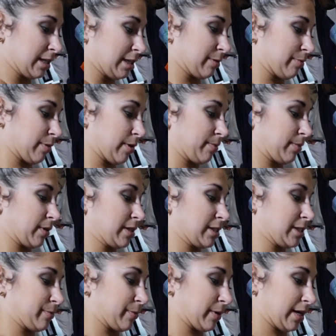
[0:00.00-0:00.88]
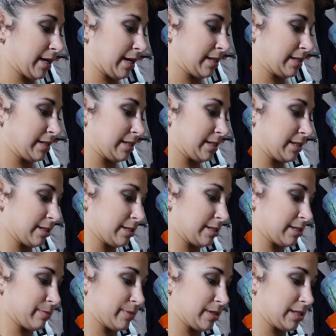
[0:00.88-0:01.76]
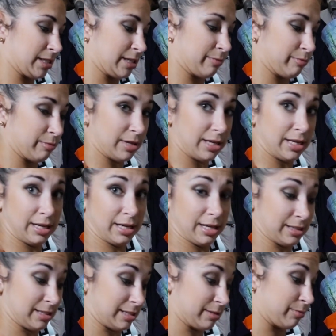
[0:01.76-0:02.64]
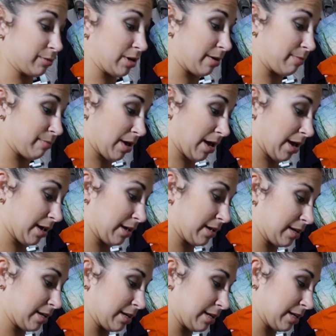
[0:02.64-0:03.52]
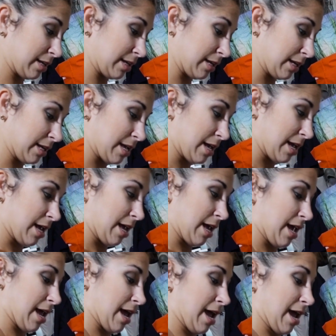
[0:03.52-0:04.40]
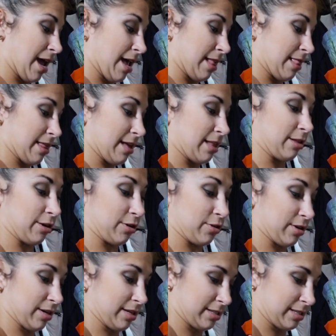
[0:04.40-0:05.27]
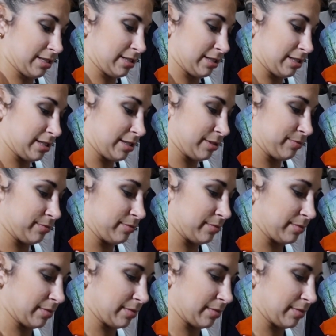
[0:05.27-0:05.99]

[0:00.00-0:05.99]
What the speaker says: The pumpkin spice, some cinnamon, and some nutmeg, and then the craisins.